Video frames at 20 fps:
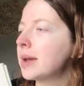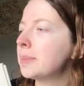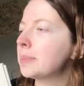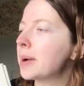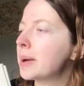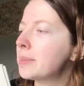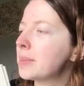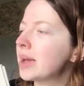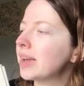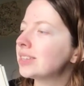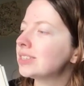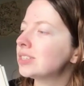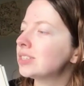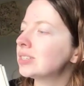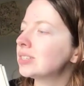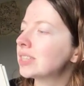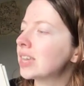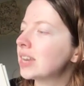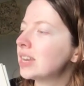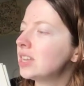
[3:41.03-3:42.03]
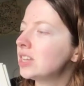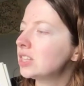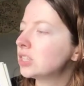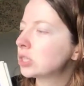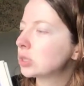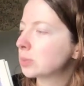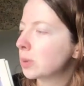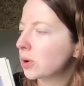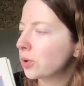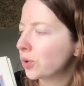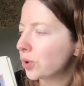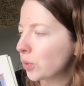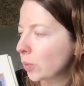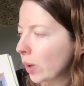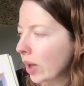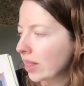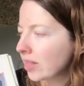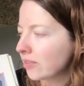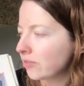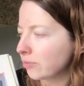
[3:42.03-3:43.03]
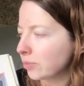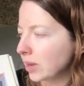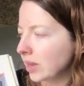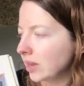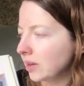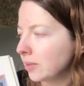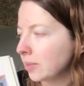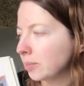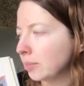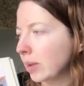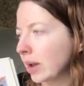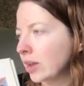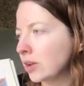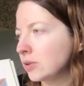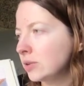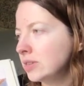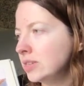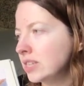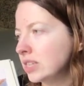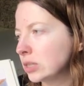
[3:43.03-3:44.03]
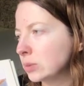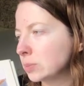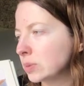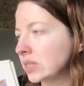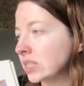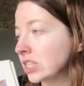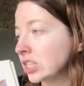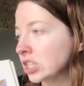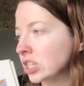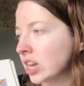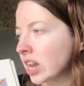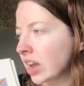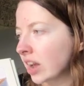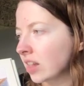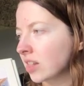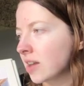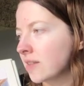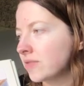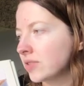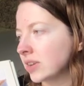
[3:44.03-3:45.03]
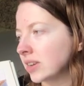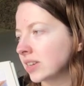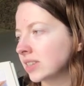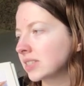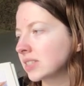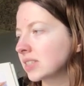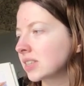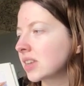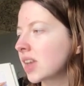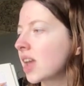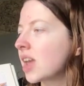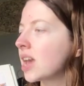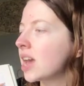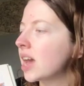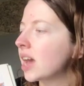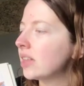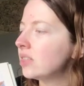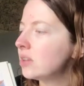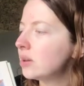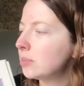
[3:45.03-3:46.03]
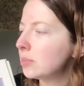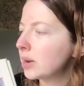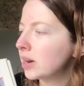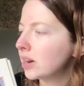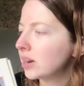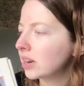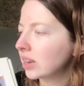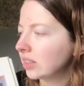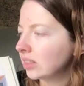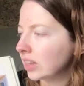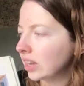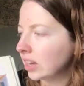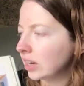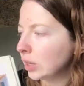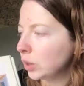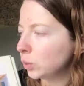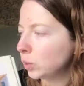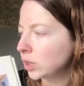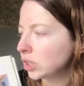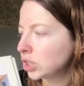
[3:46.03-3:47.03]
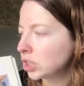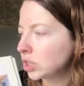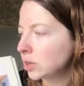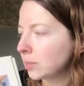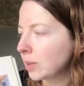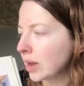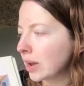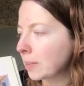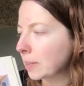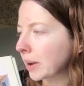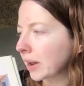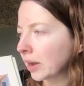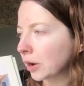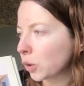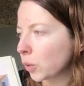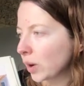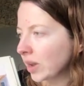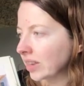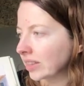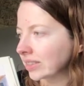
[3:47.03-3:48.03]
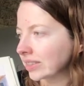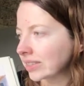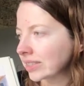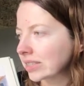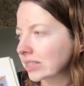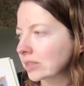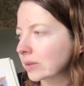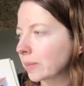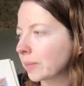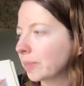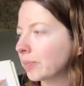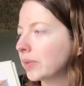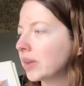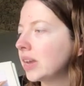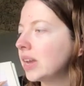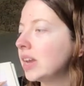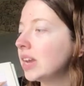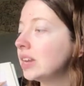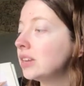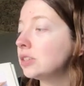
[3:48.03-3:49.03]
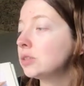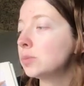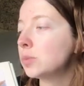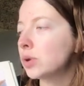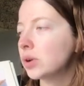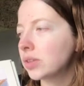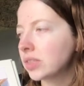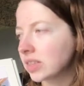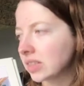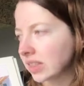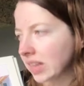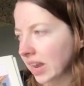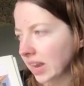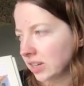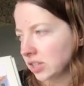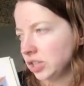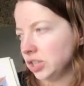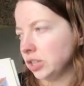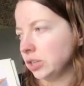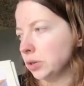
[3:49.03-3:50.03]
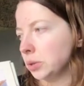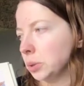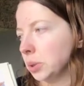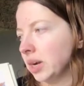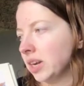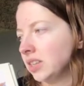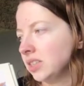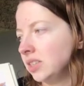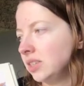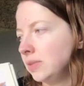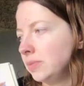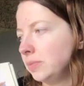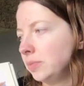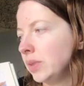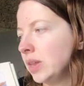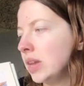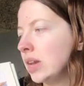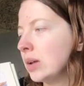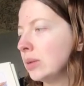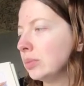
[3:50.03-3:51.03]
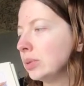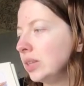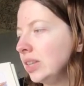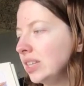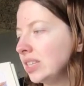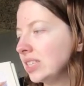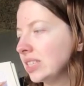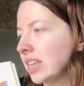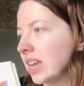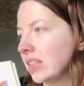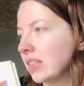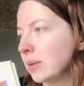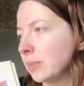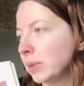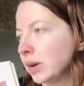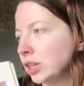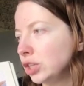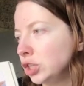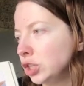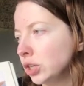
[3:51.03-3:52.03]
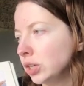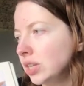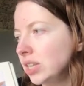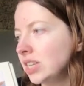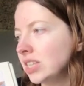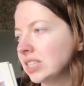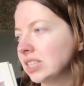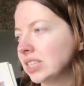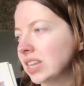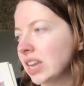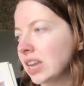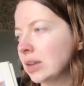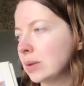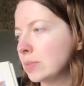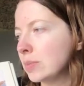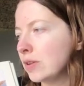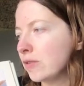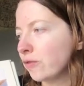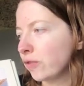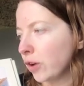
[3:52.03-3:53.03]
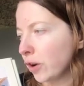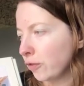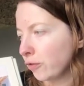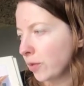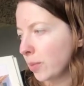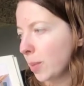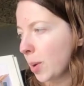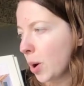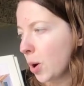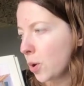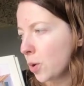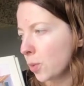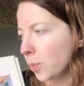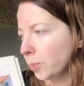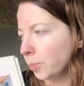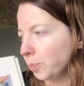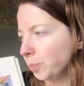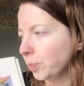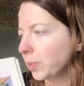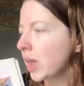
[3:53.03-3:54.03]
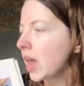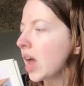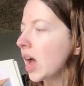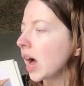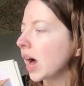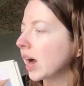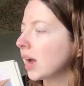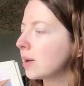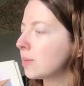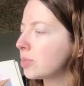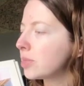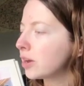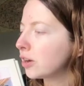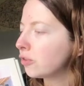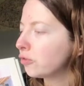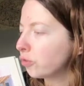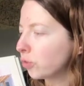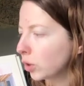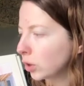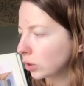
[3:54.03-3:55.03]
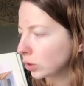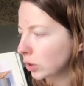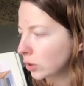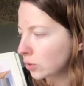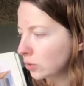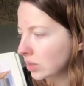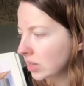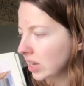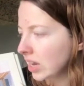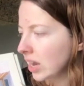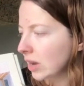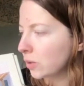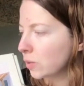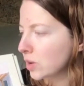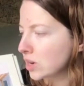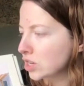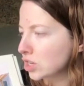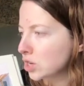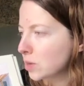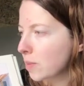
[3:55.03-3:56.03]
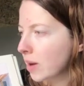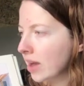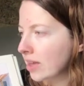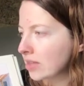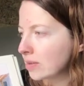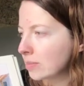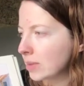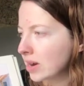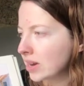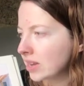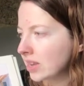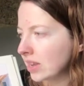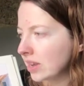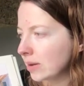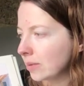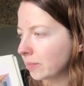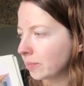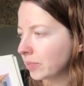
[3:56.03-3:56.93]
My master said he had spoken well of me, my good disposition and cleverness and the American lady wished to make my acquaintance. It is more than that, she corrected. Please say that my journey has taken me far from home. I am therefore lonely and wish to buy the monkey.